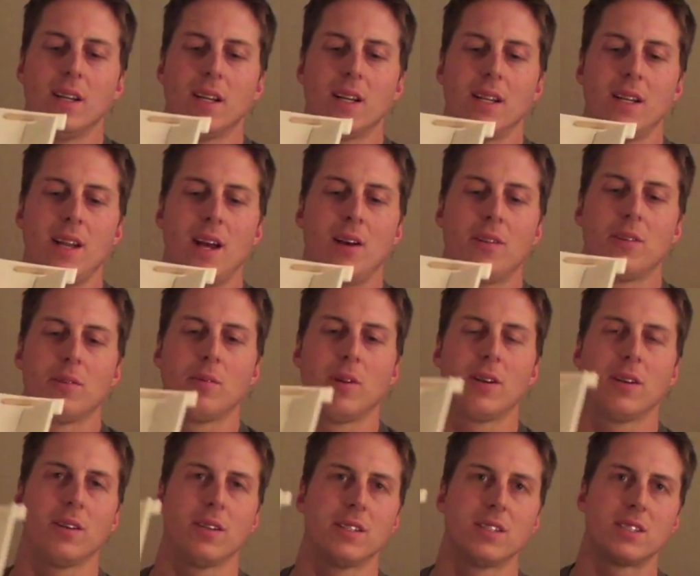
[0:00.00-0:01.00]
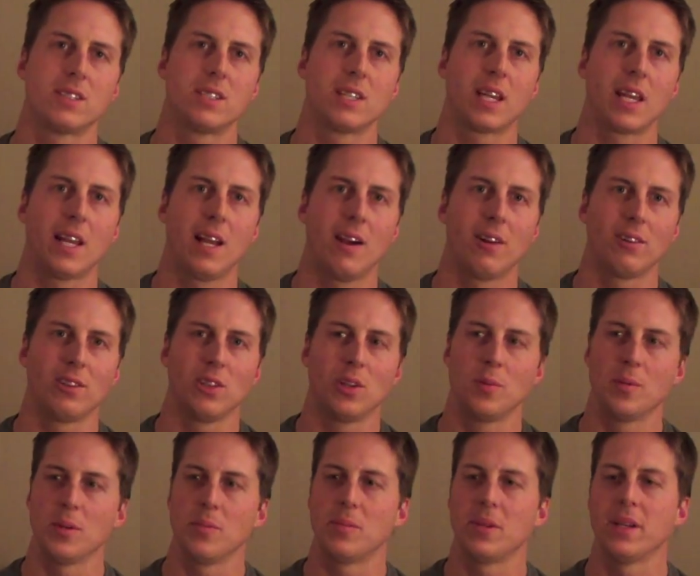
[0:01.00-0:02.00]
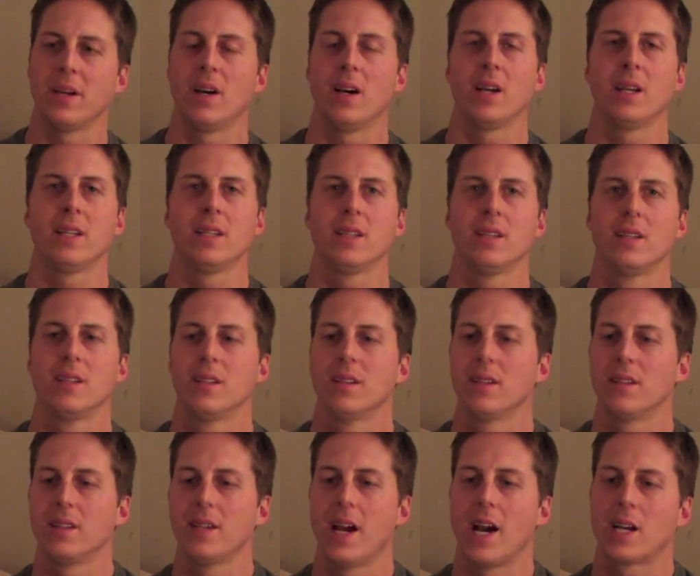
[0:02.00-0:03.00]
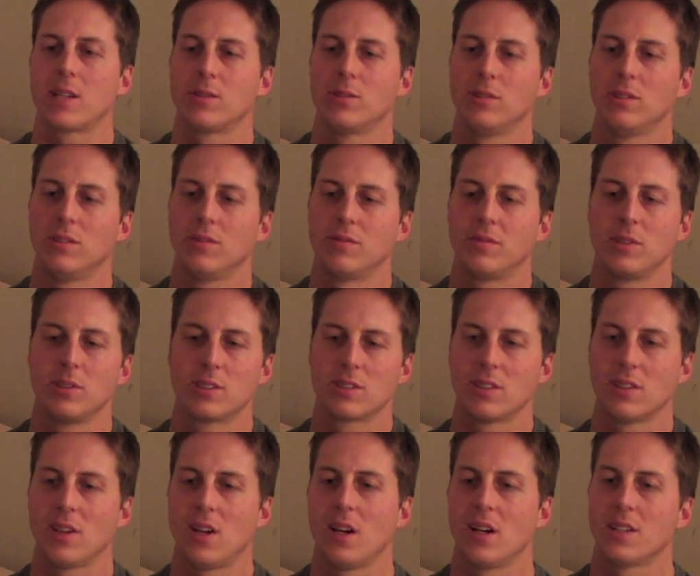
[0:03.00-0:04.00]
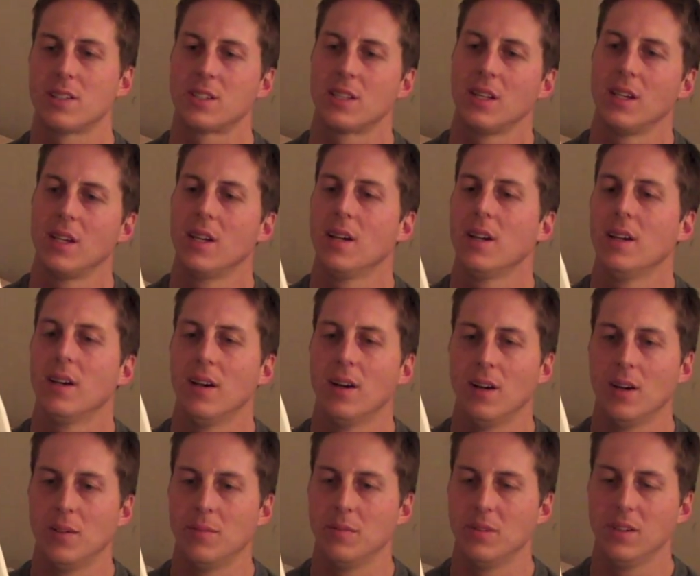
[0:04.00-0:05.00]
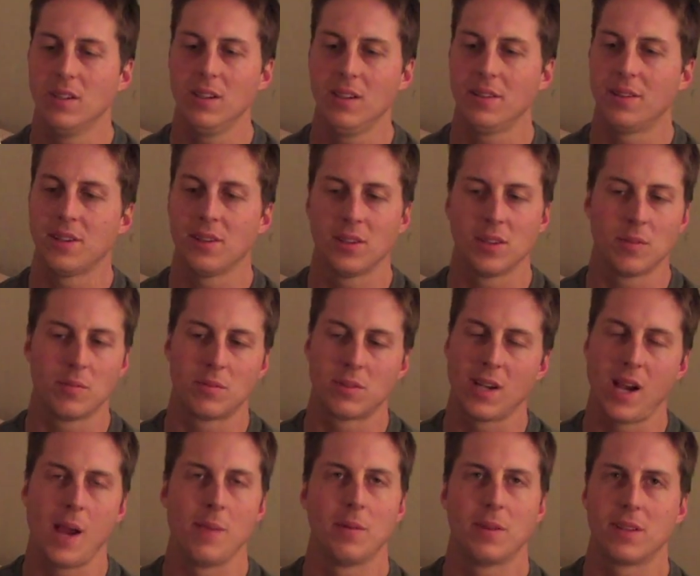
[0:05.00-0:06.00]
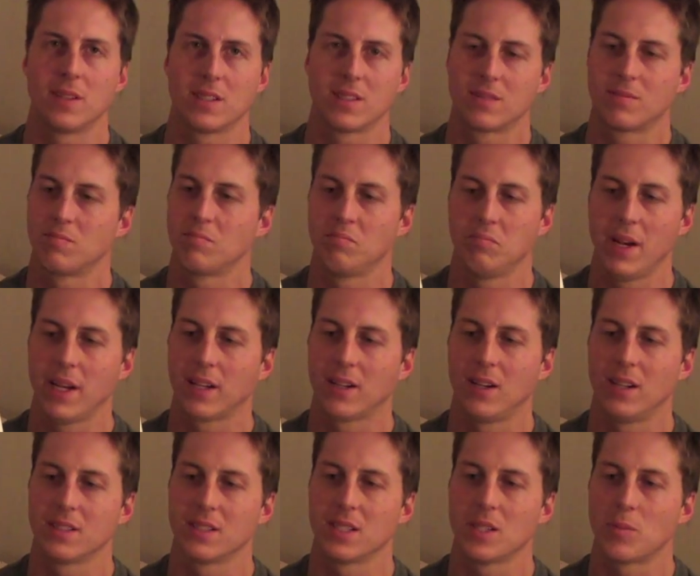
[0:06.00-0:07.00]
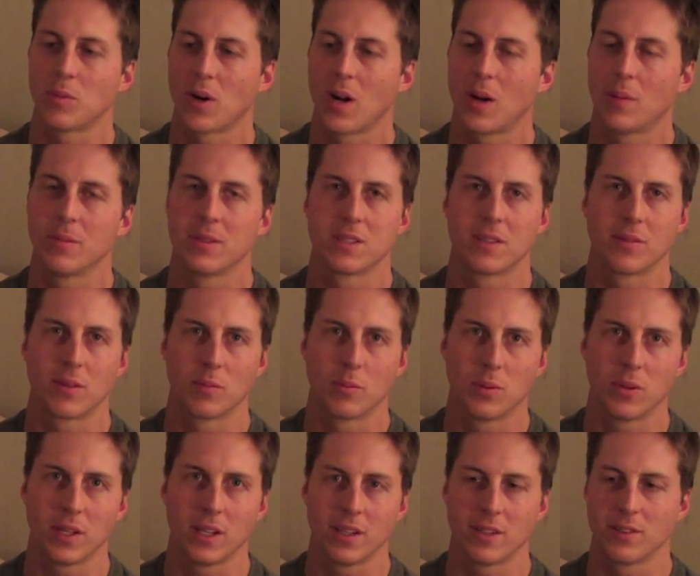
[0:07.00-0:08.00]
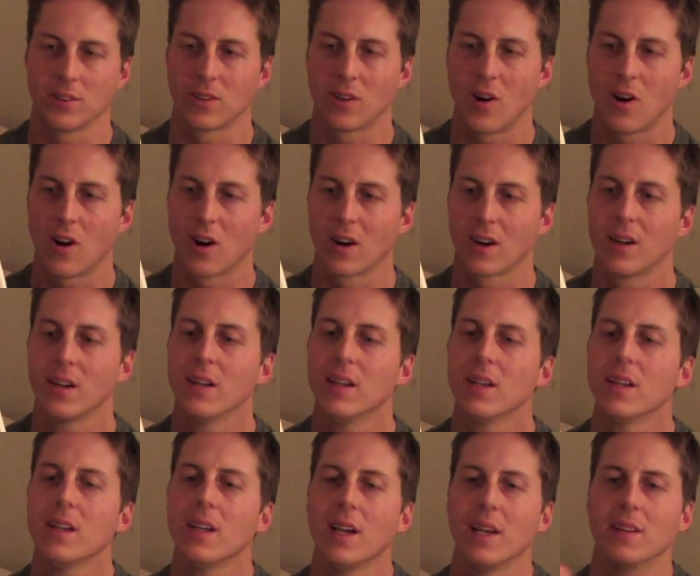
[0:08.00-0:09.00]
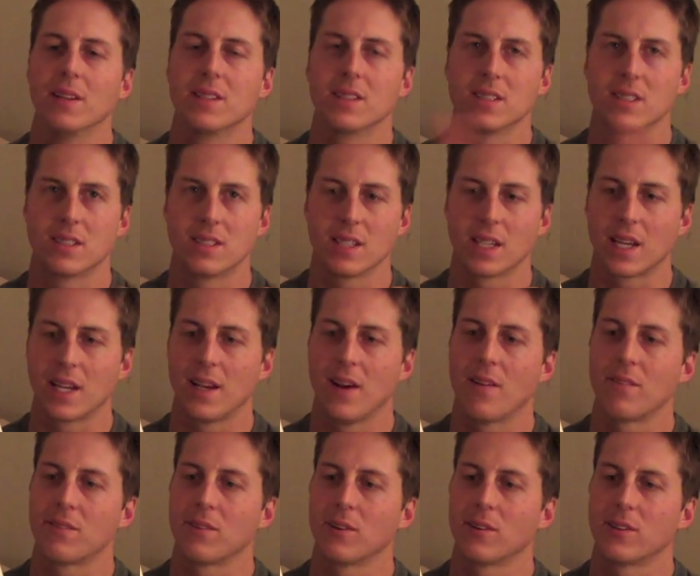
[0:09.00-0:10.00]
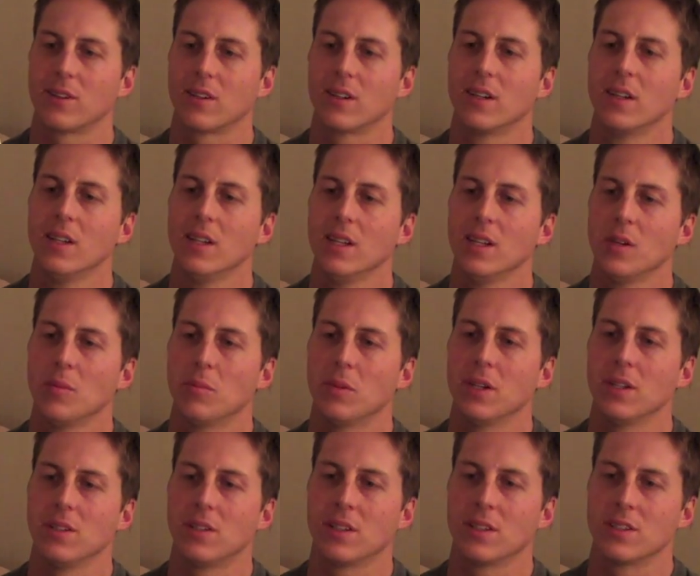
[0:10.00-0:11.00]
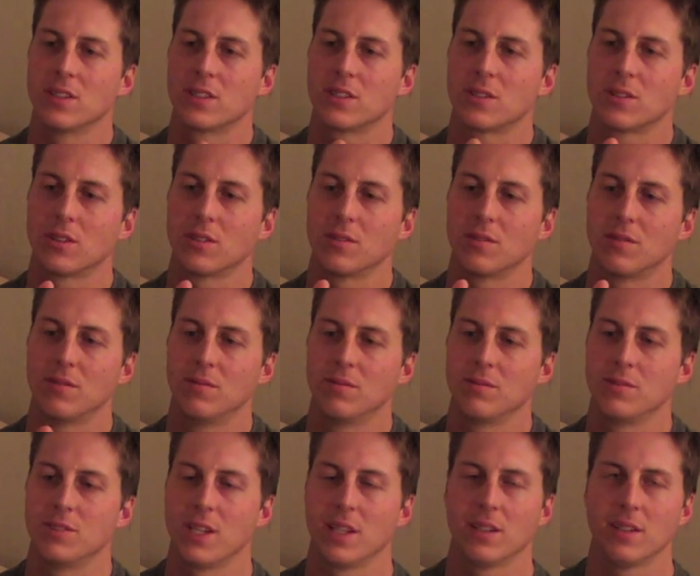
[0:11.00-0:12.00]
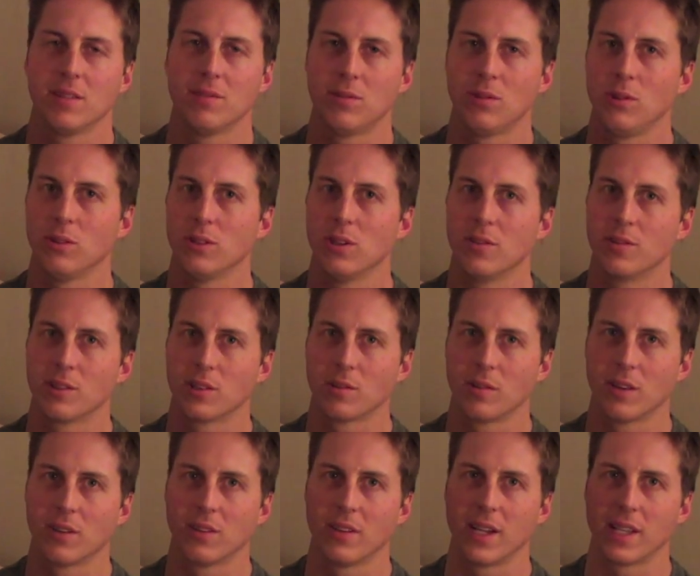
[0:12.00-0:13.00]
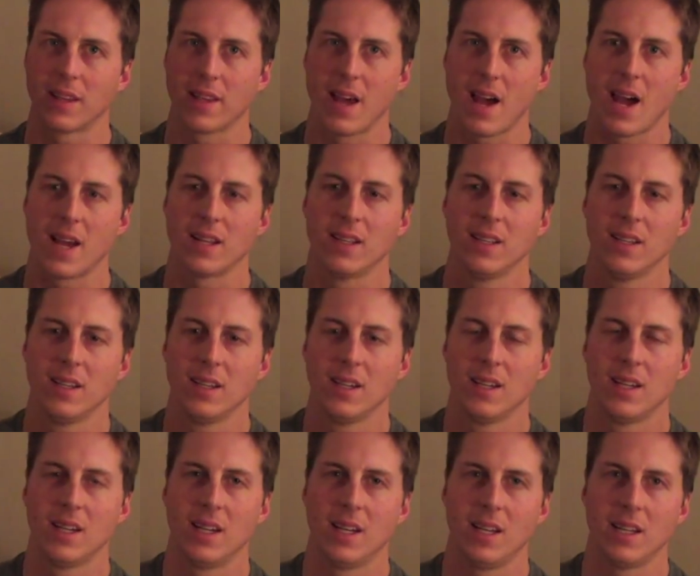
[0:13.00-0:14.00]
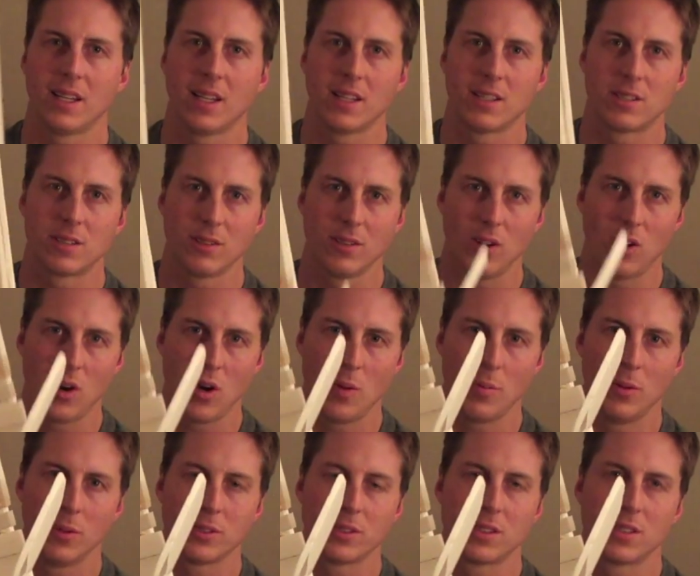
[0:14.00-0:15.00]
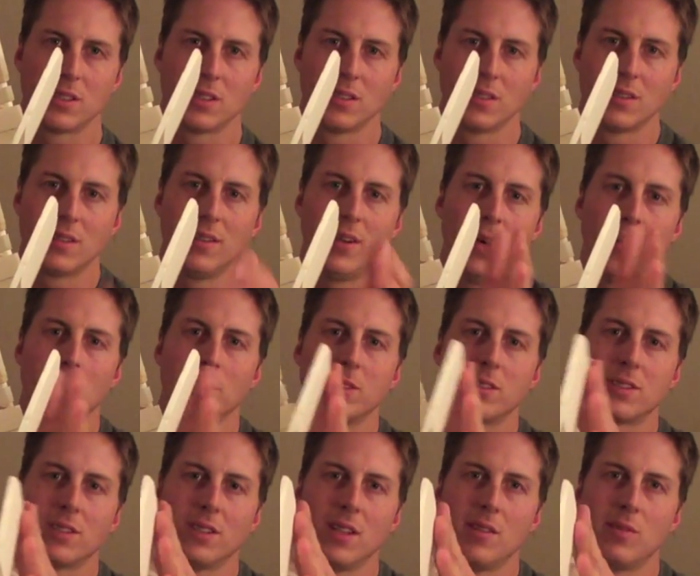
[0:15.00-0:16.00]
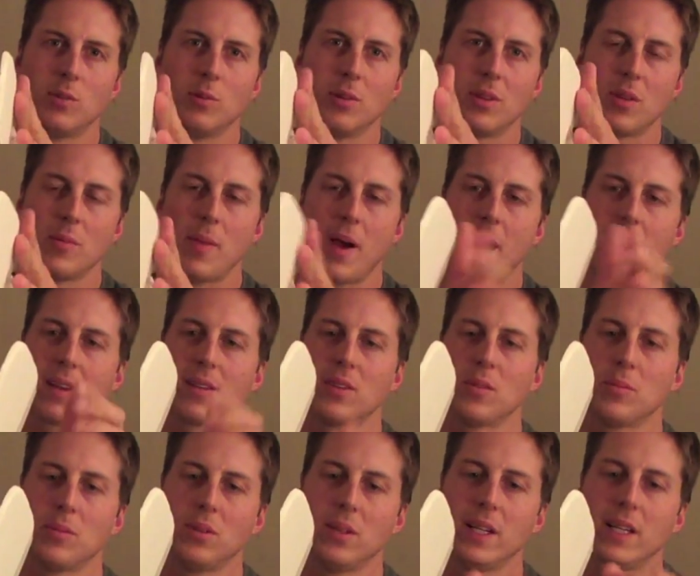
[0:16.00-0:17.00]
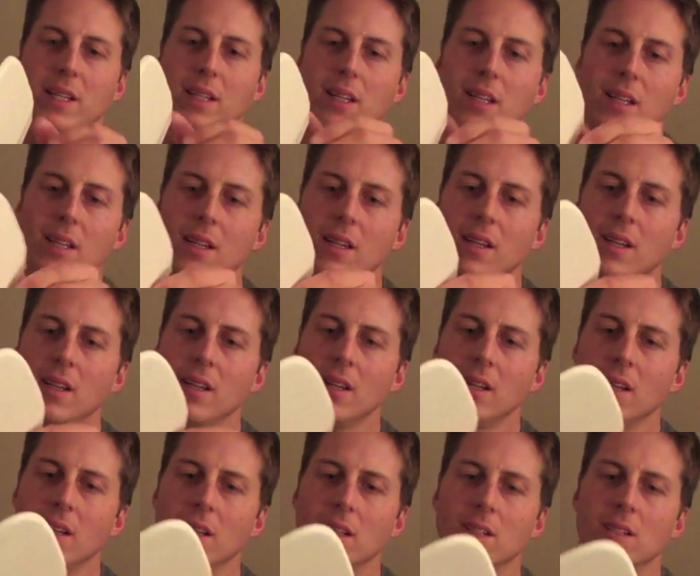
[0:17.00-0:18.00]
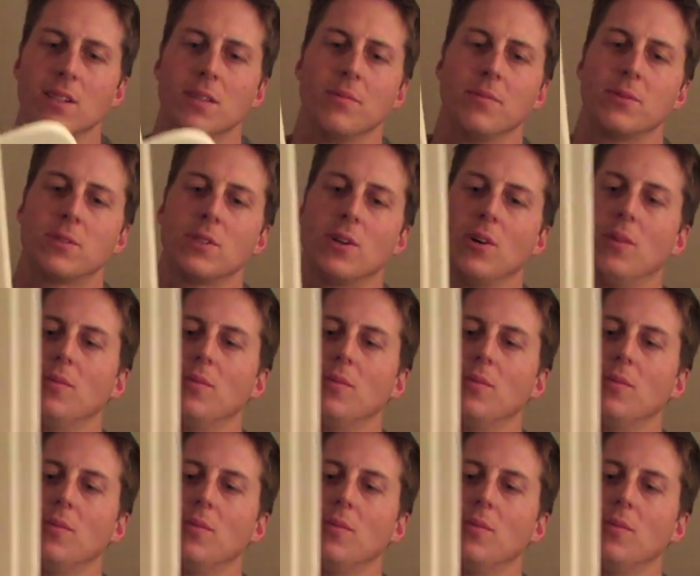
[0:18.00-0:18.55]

And now the rudder is sticking out a little bit behind the actual fuselage. The only time that this might cause any problem is if you're putting it in your car and this is sticking out further, but you can just sort of gently fold over your rudder like that, and it gets you almost to level with the back of the plane. So